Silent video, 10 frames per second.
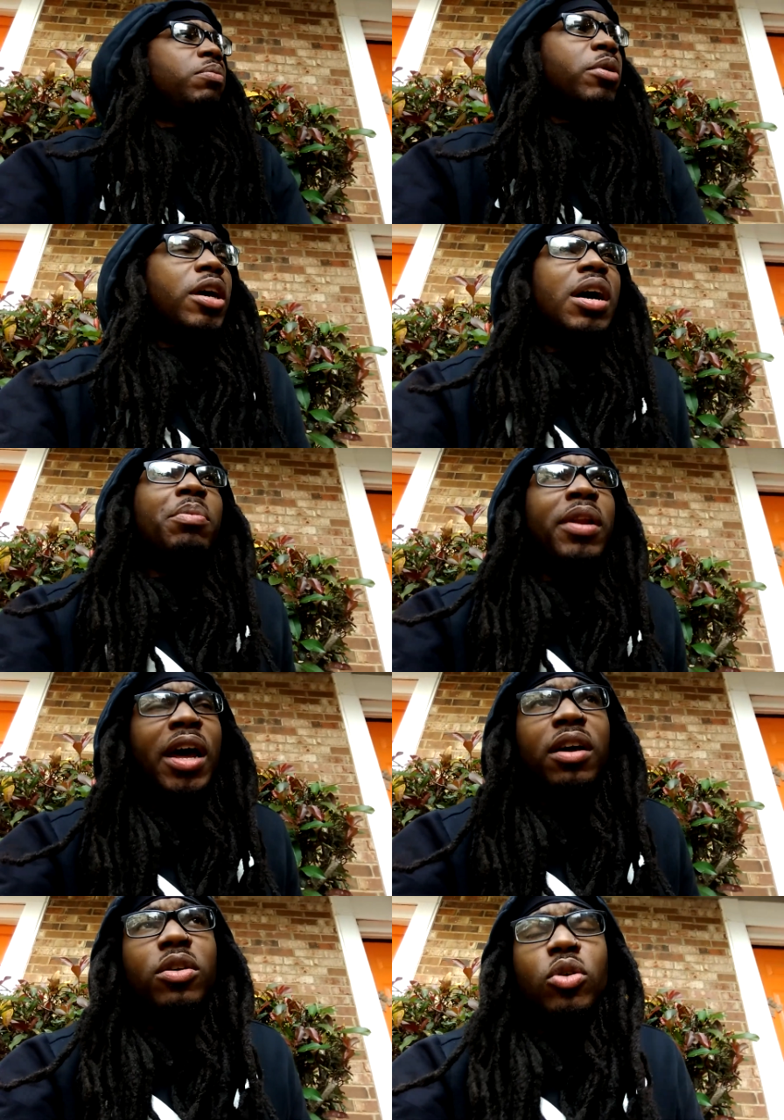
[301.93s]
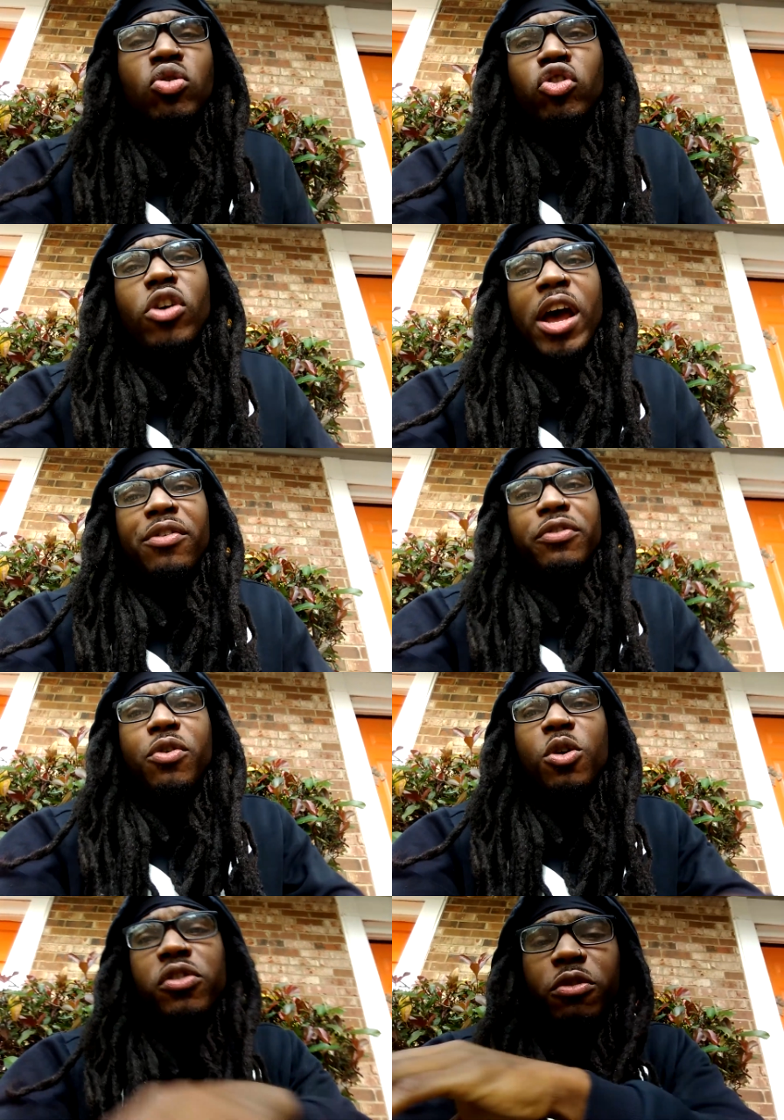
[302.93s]
becoming like a new driving
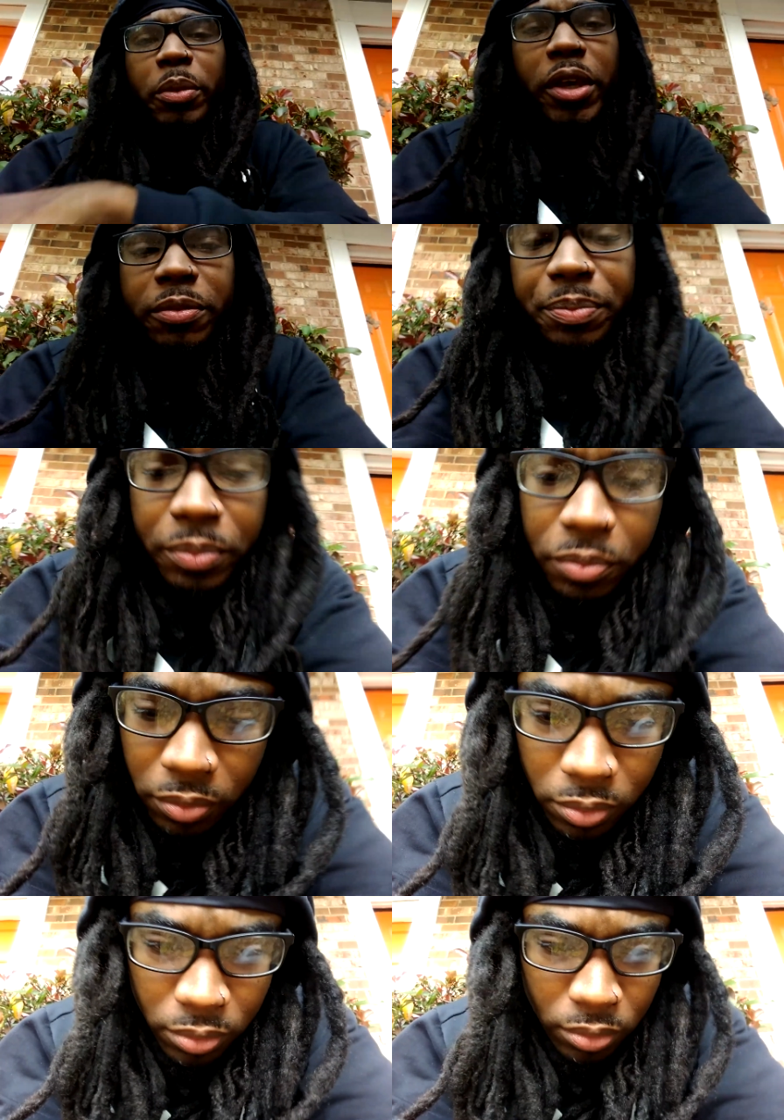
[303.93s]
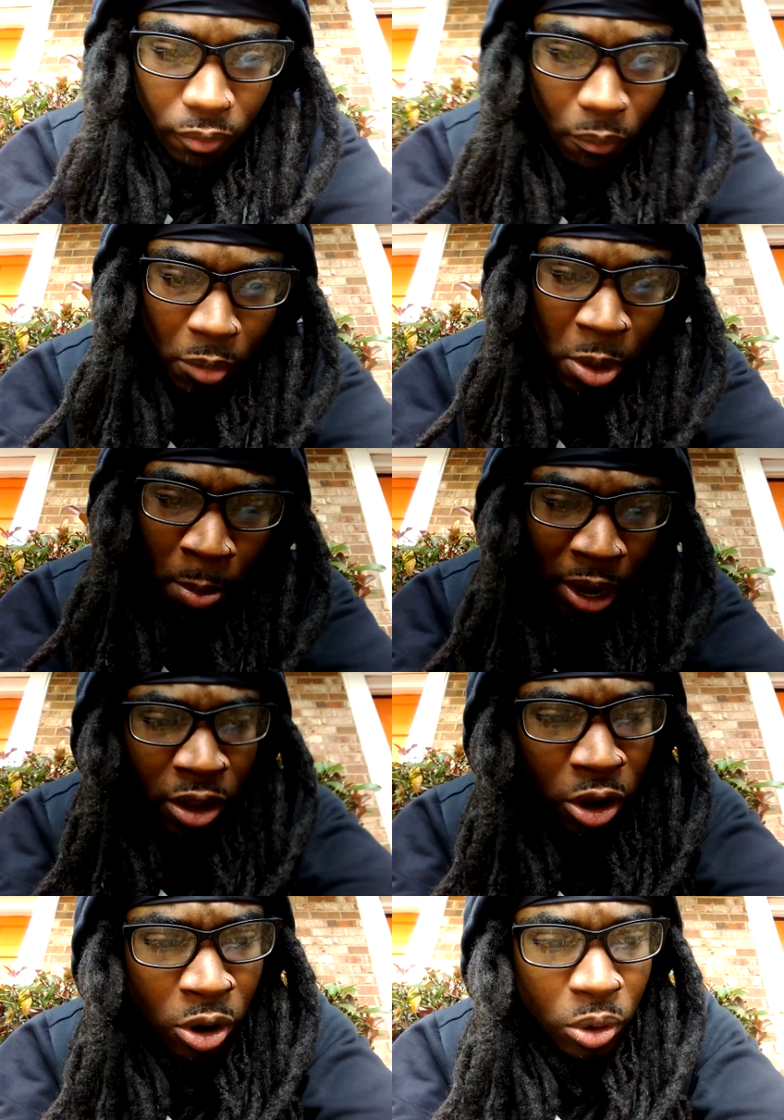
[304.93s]
force for me. My
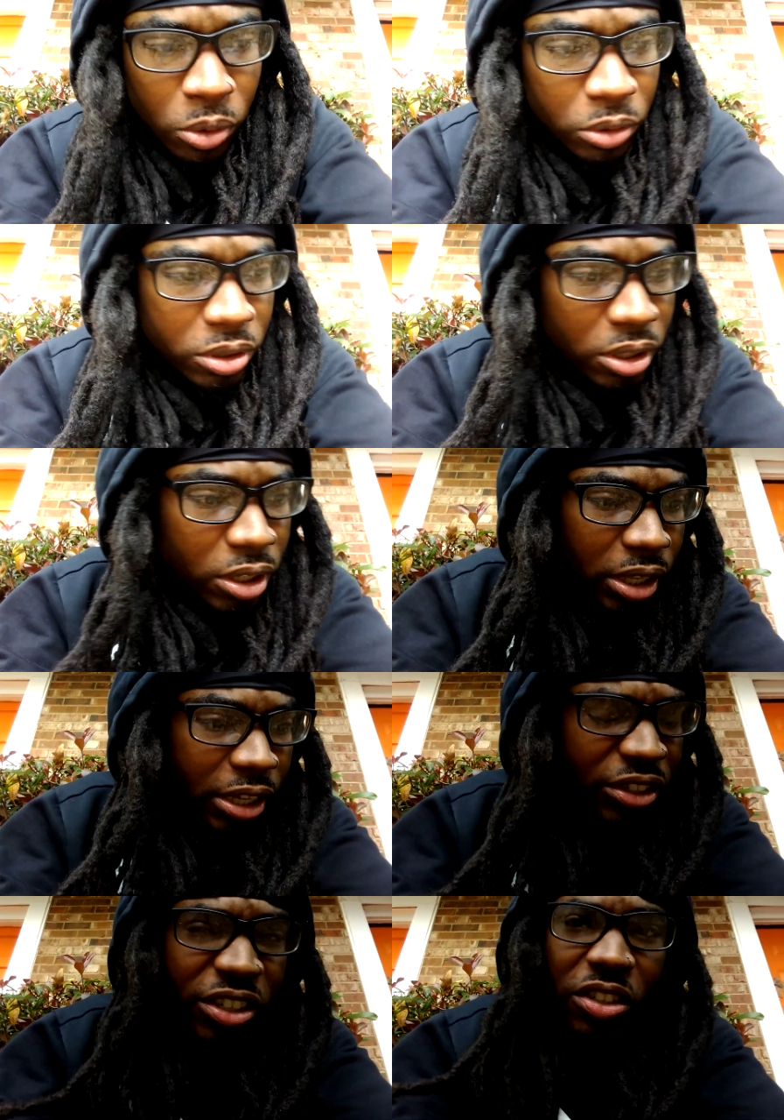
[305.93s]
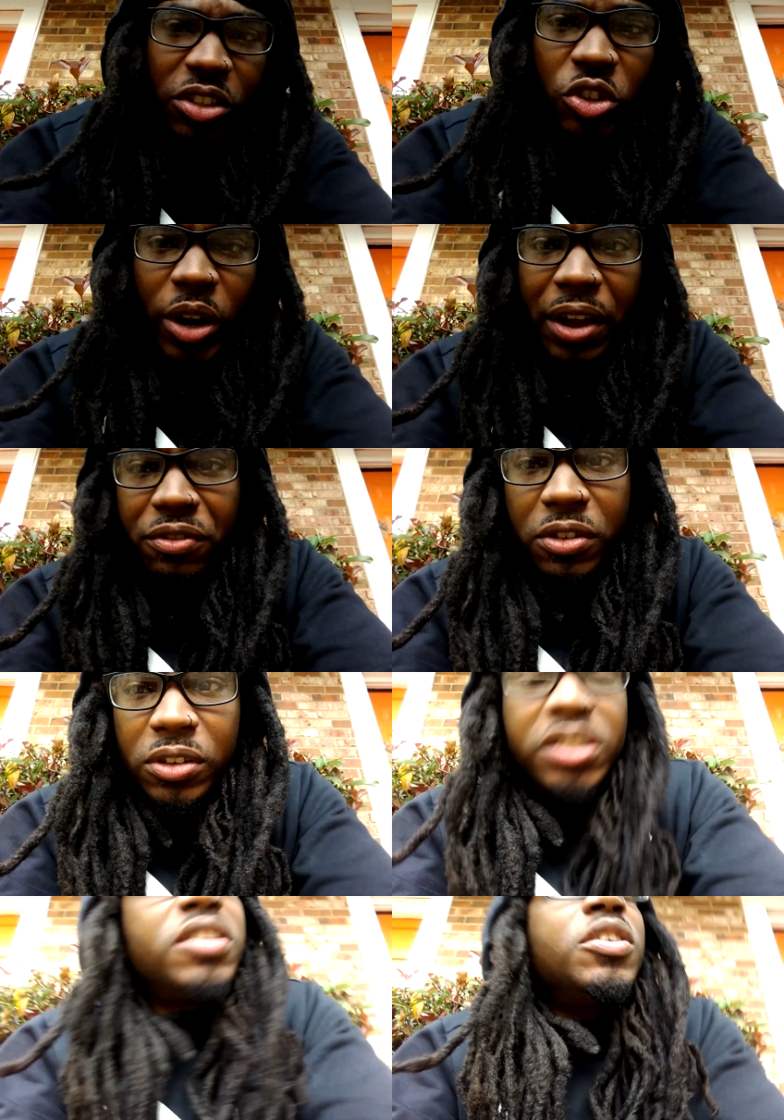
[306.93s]
goals and just to
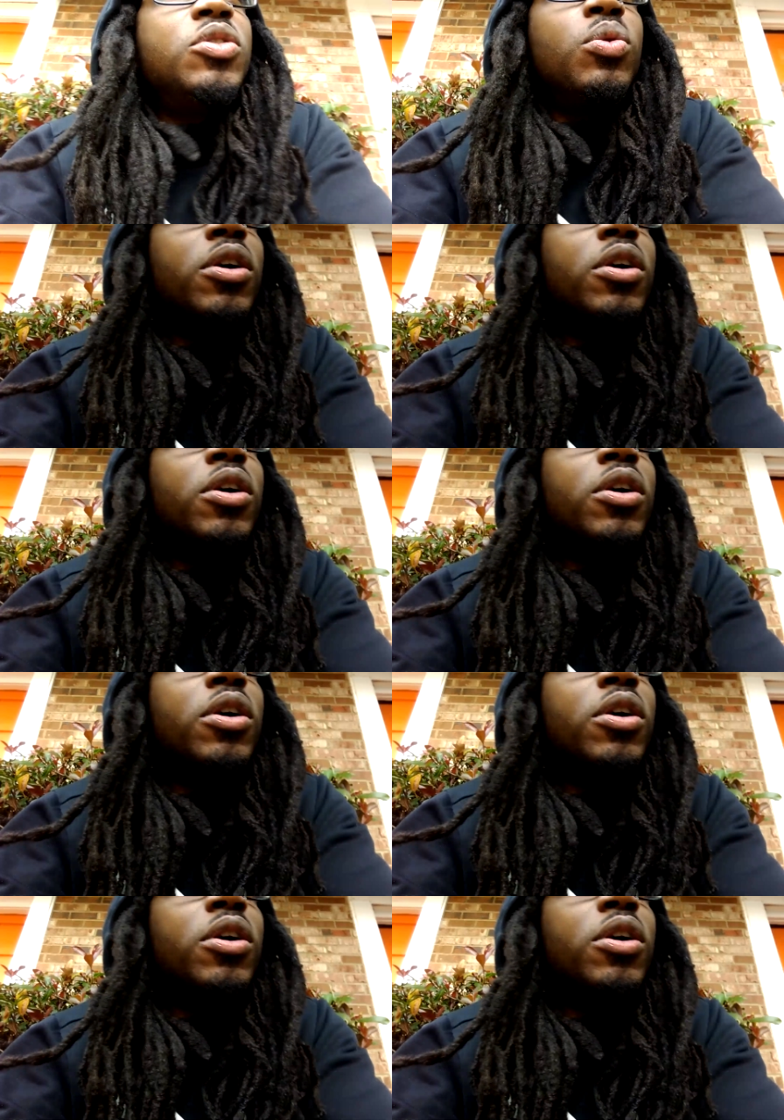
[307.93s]
travel and see the